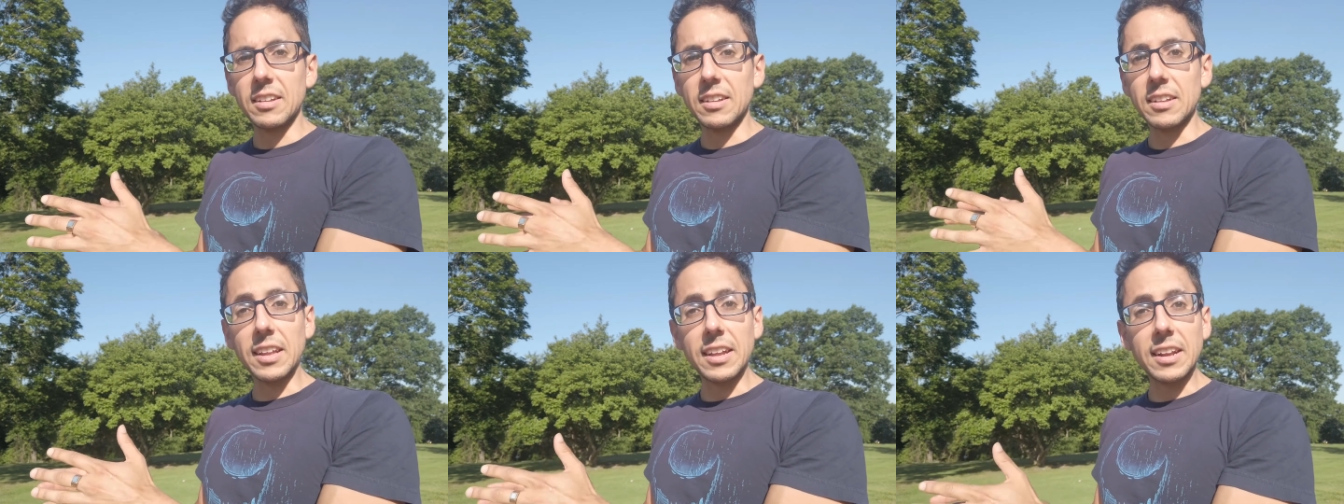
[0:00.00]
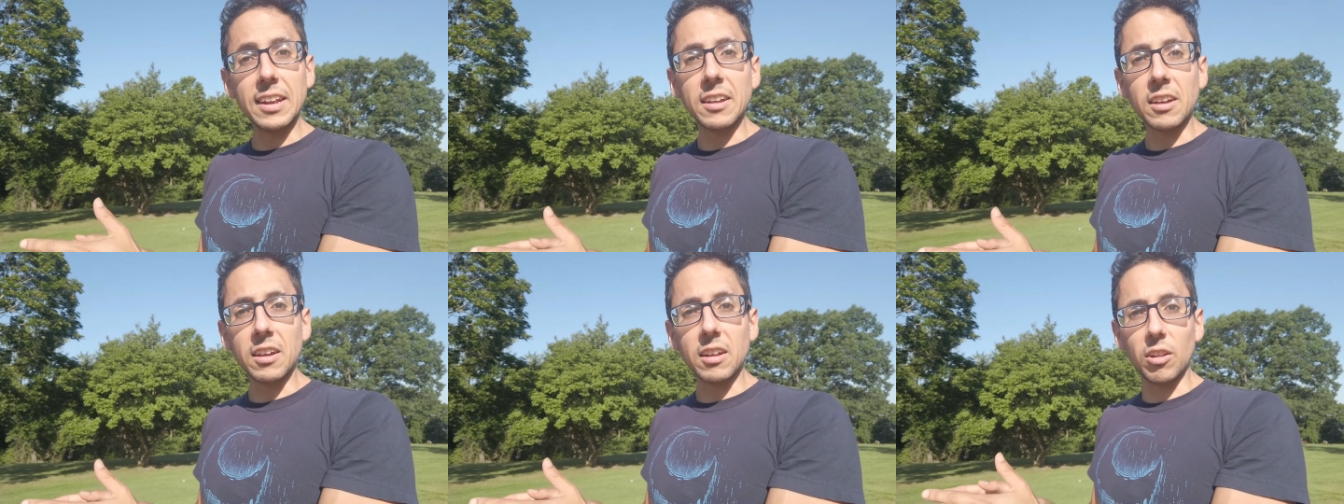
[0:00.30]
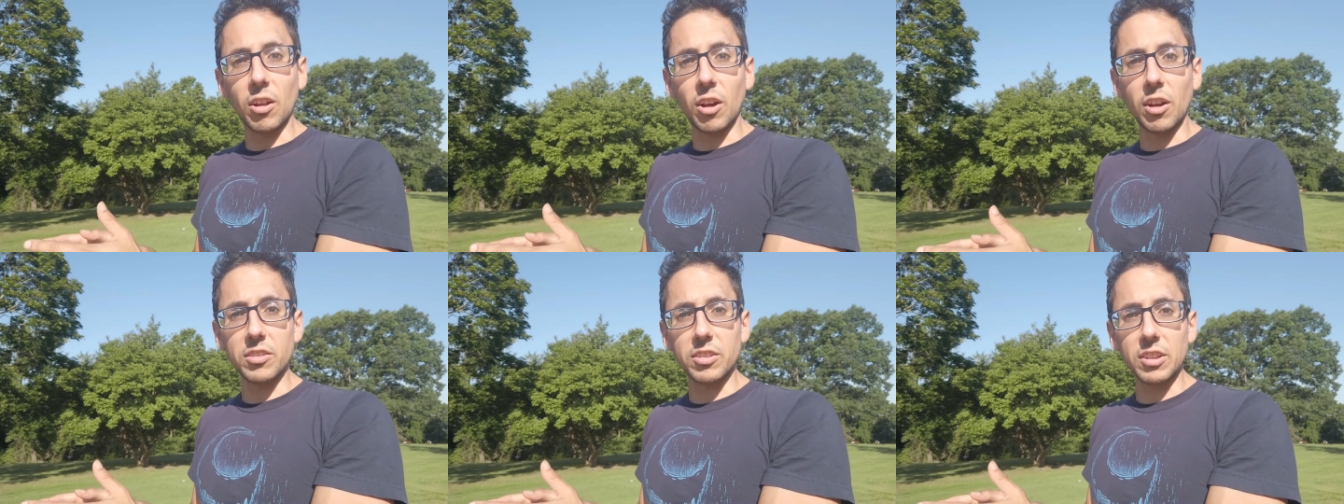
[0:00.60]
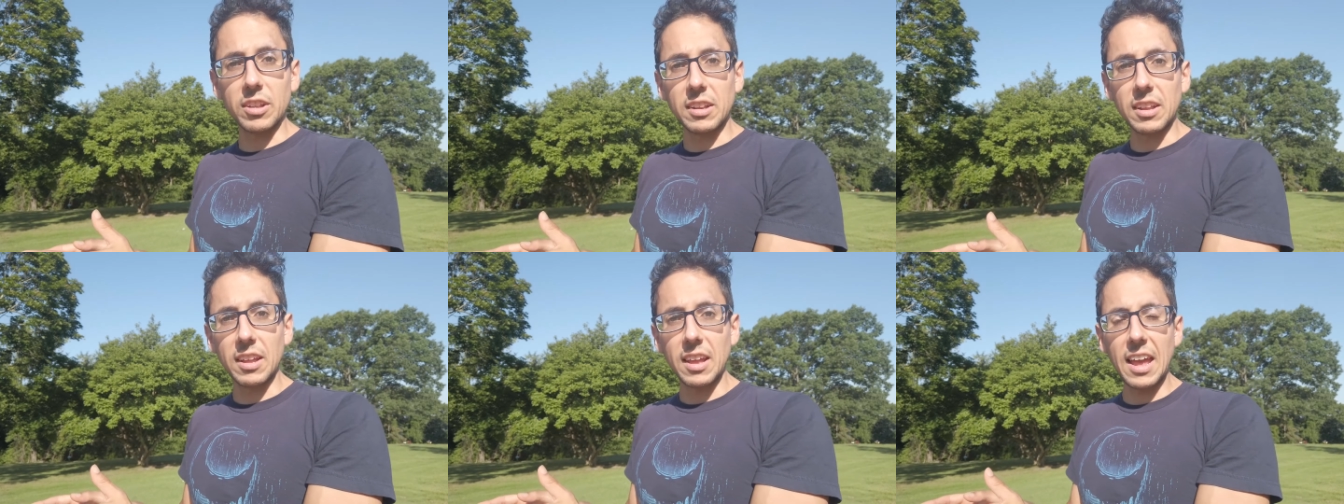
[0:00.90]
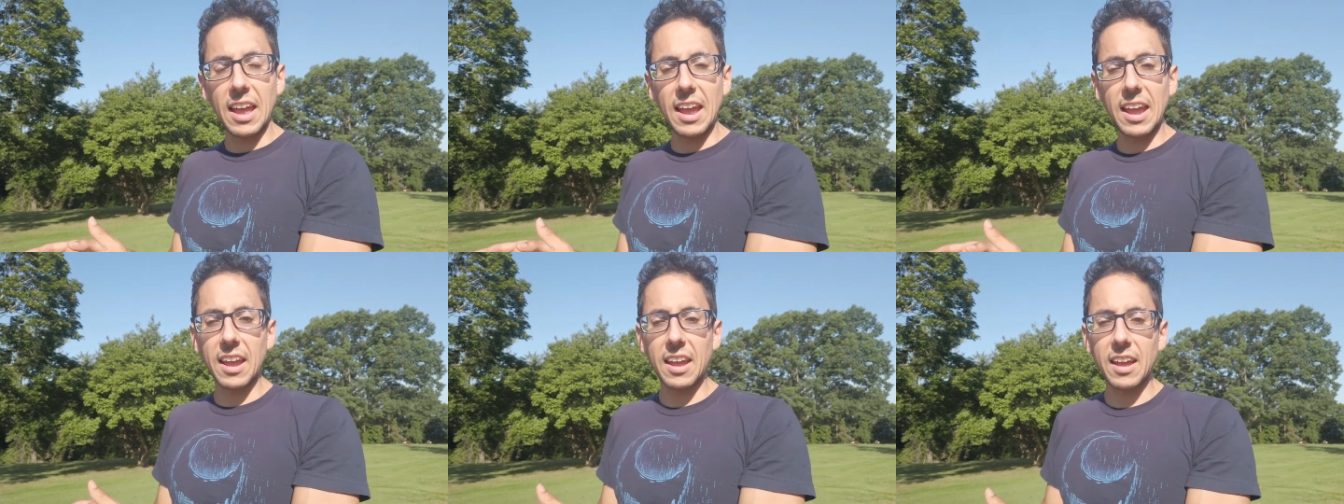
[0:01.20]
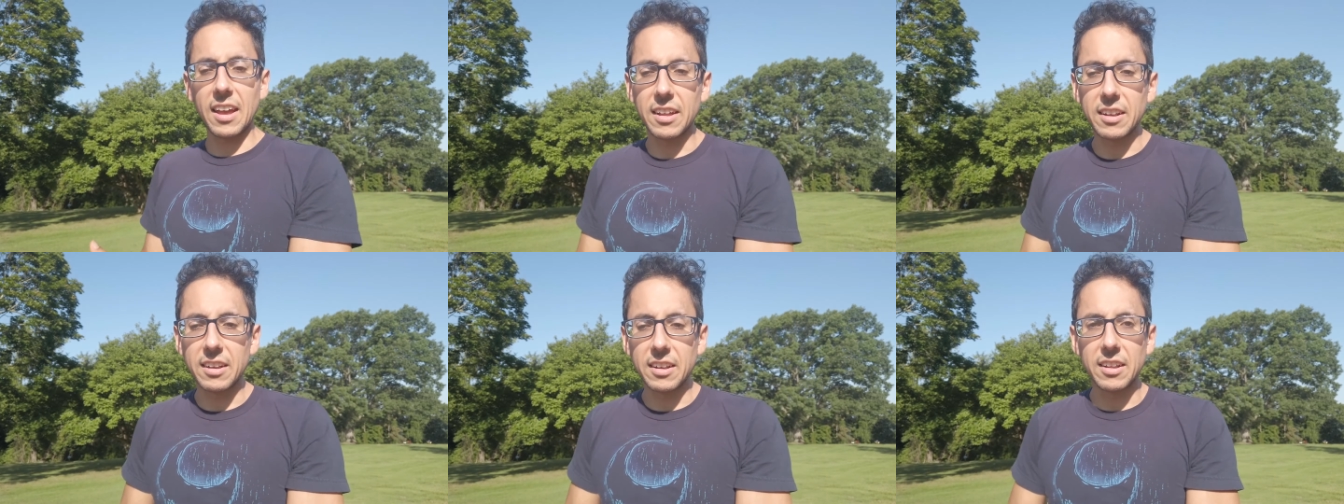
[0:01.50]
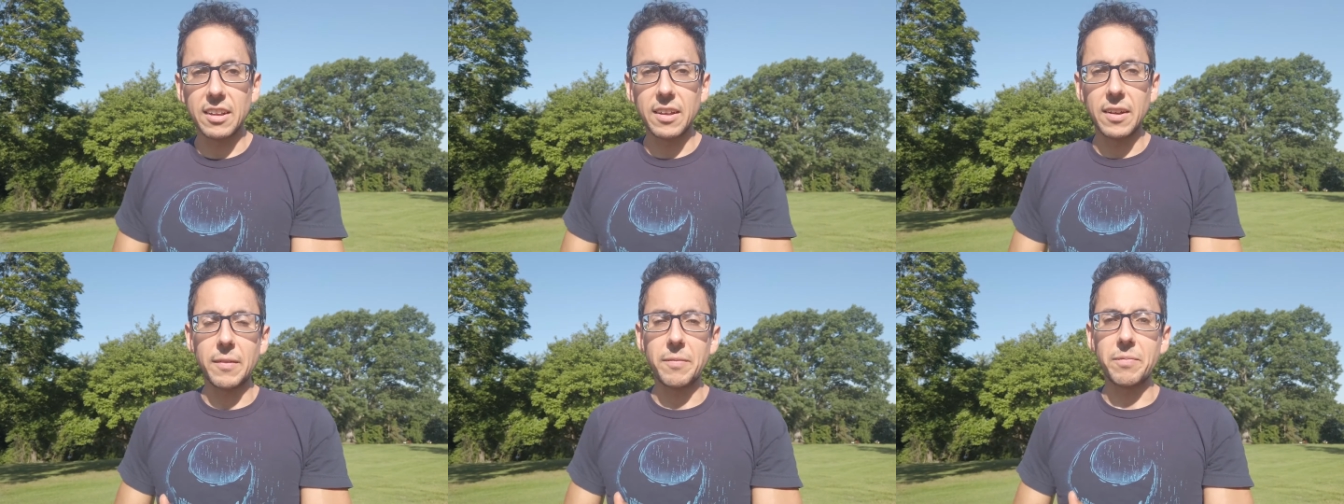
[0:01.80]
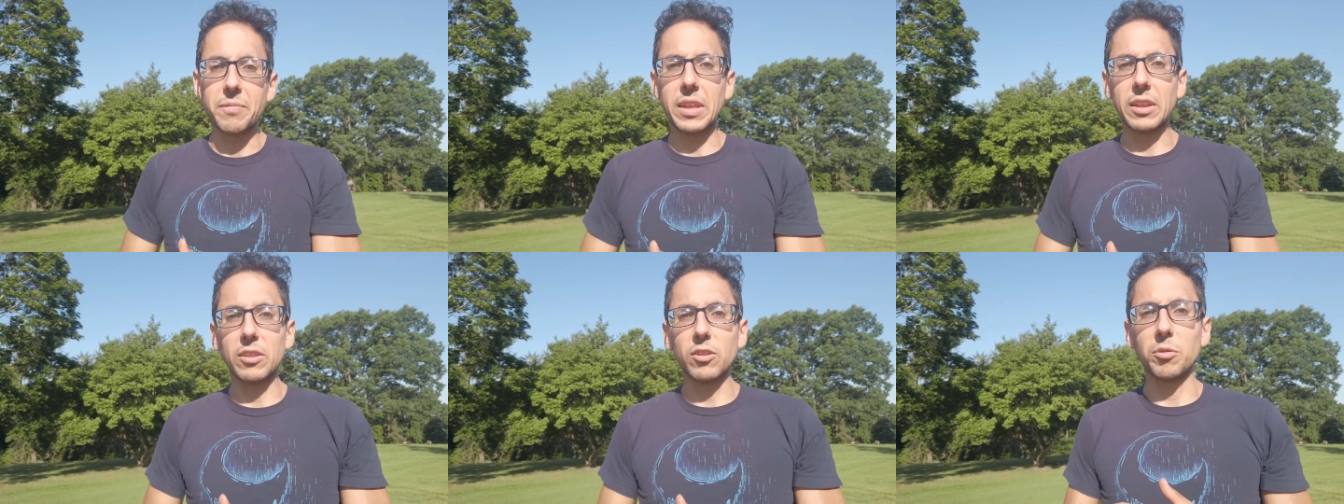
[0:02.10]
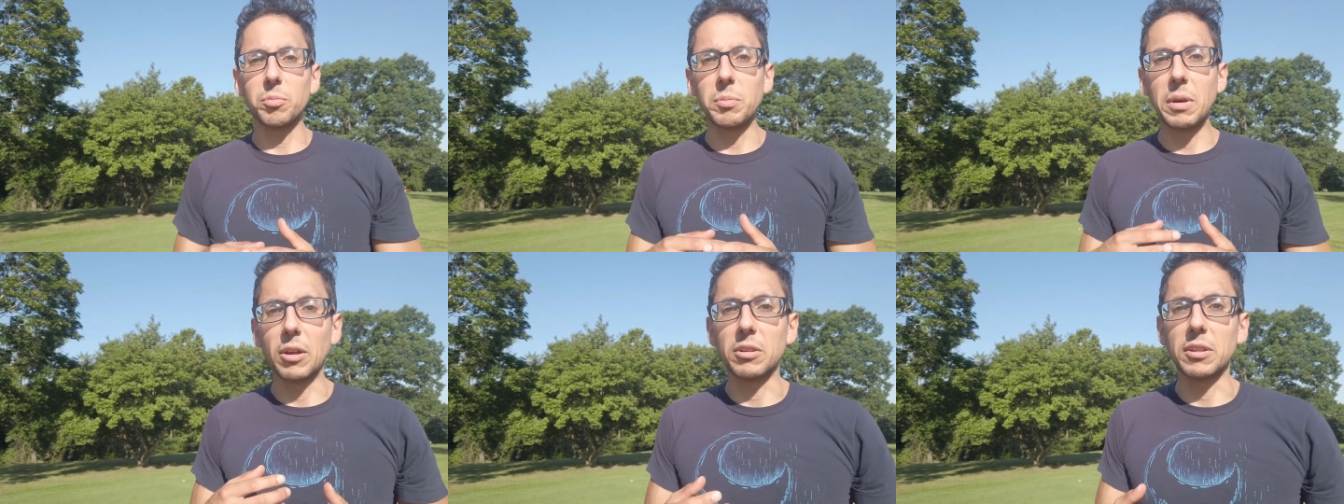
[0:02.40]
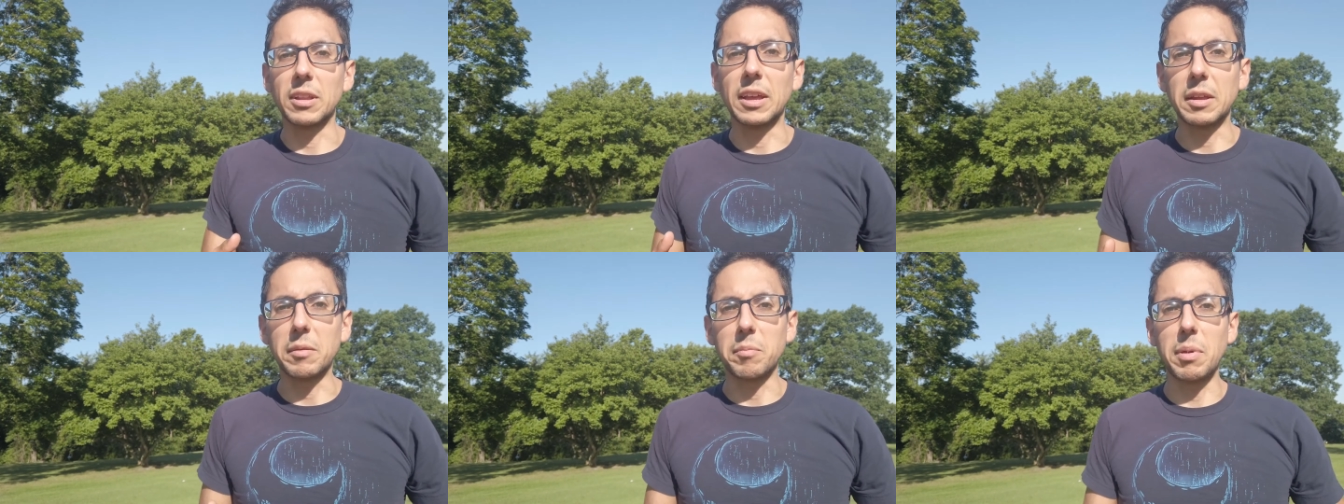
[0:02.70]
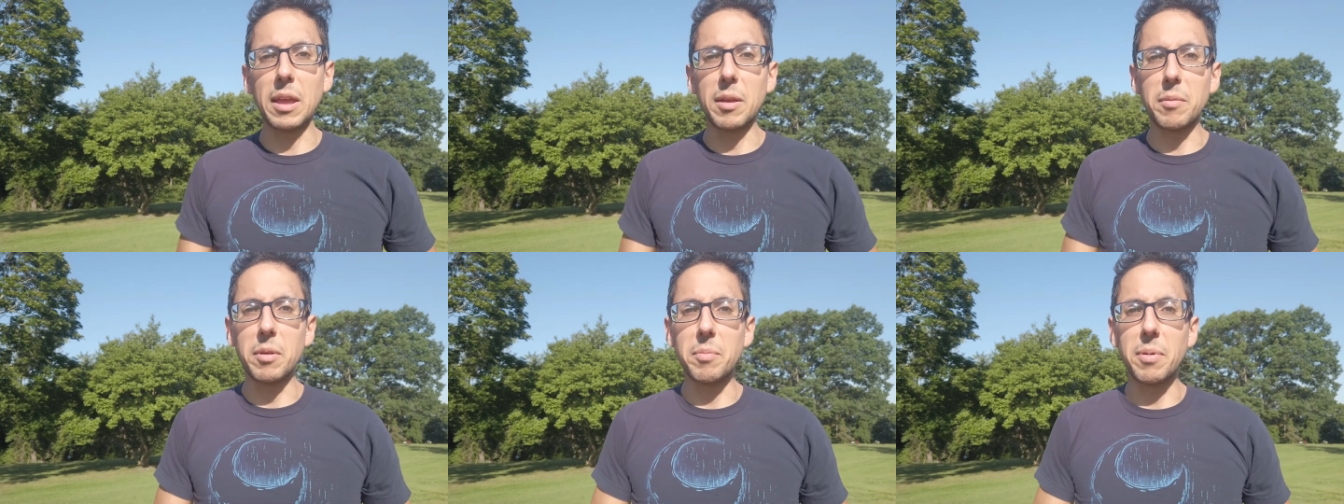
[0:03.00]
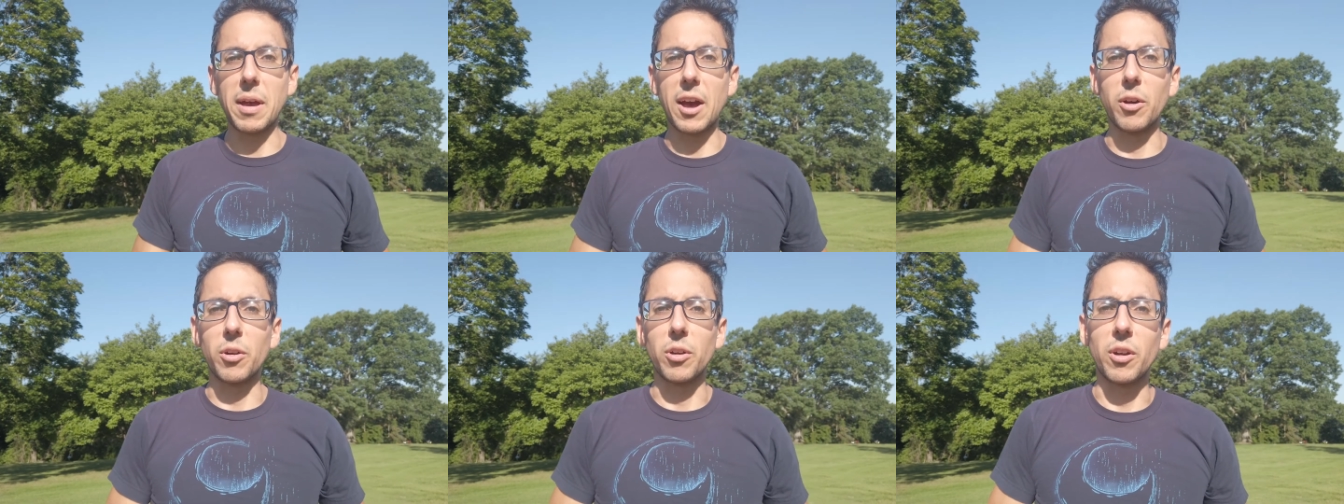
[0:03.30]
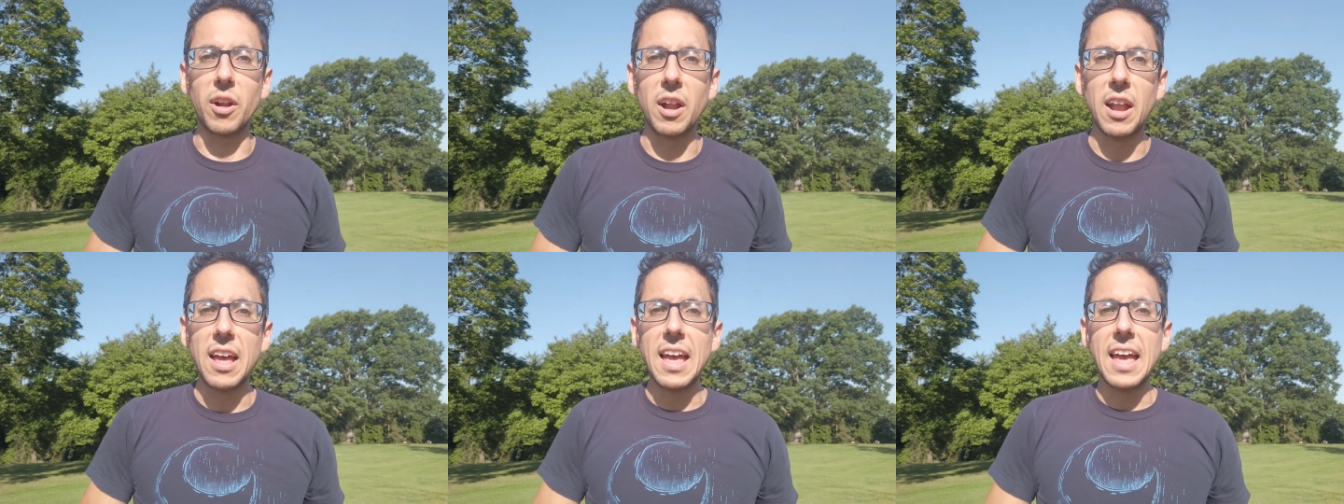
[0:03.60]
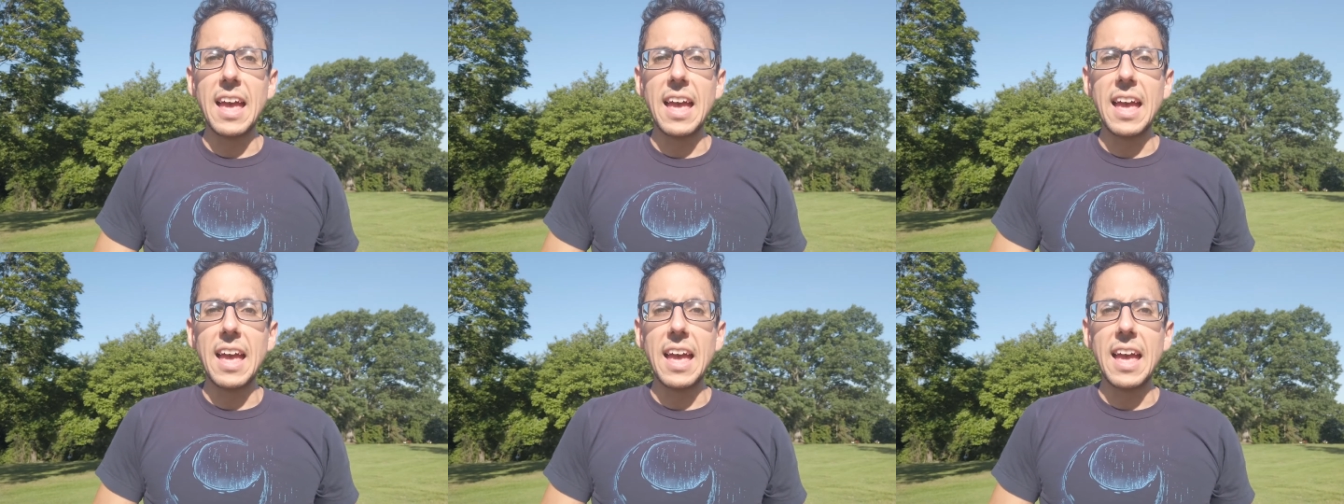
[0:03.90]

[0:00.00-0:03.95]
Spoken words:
linen closet, and it smelled like baby powder.